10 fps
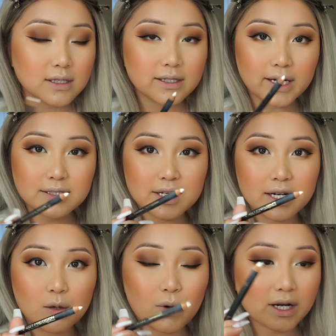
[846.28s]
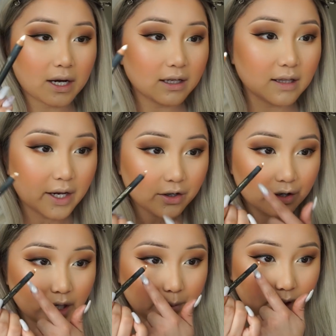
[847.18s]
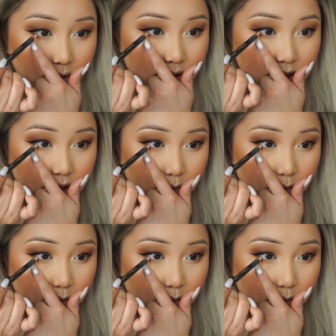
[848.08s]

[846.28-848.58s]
Next, taking a white eyeliner, and I'm going to